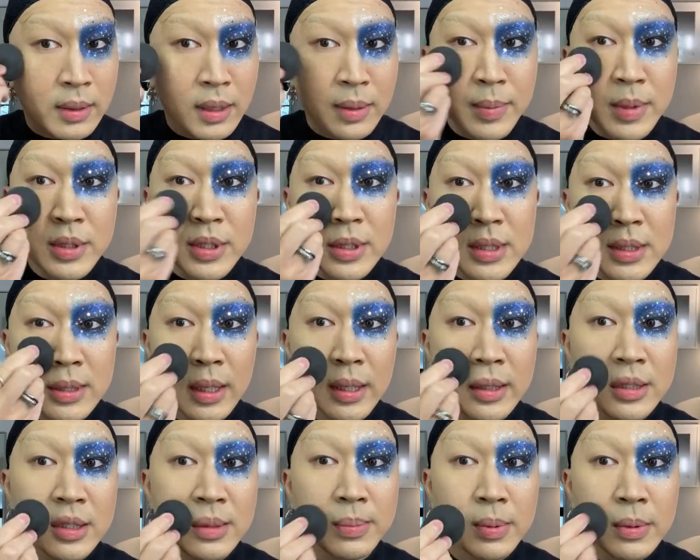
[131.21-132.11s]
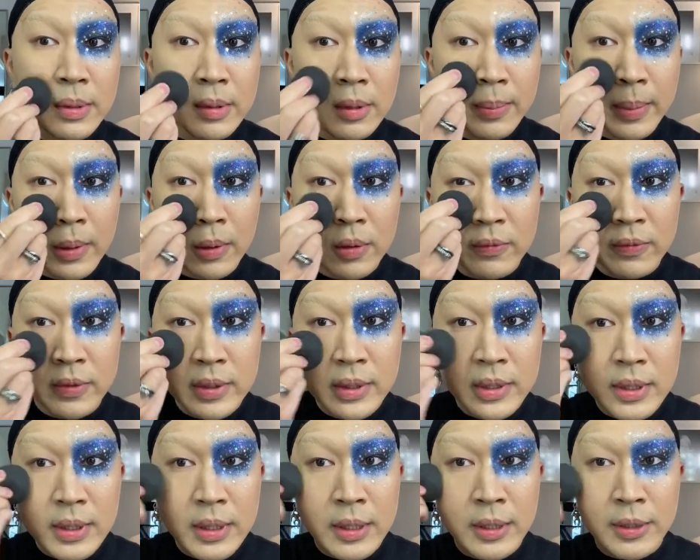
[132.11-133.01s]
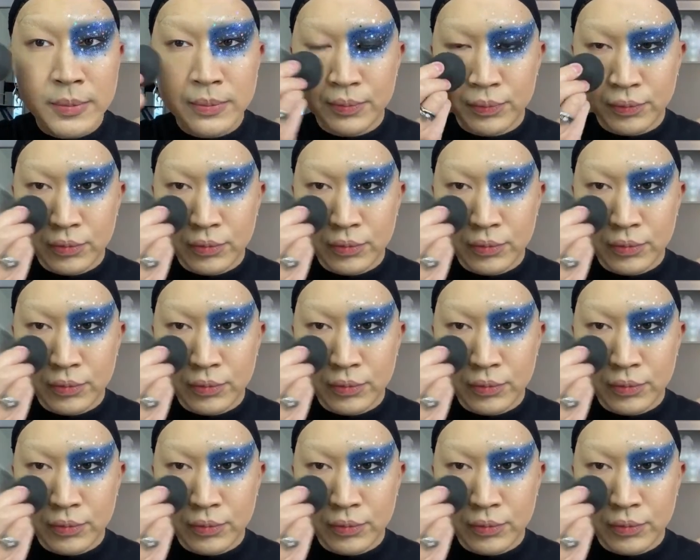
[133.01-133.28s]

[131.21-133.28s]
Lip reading: me just touch up a little bit over here.